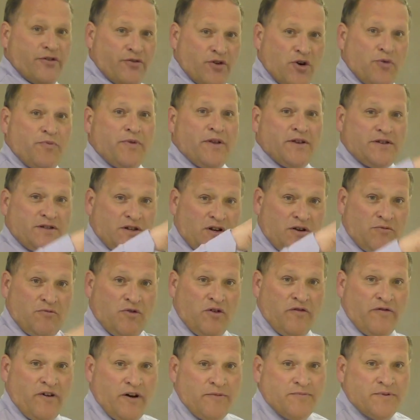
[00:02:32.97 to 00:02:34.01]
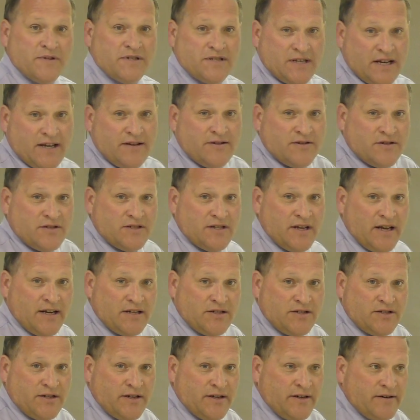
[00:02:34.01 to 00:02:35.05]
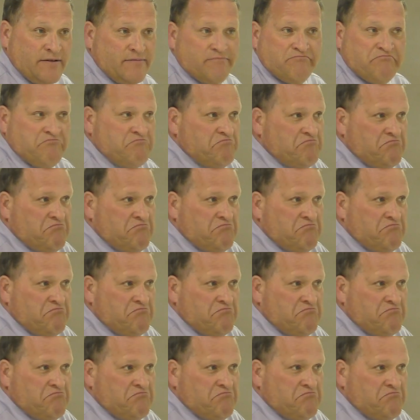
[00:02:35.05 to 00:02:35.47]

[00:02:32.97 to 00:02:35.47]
group that's going to move up as seniors next year,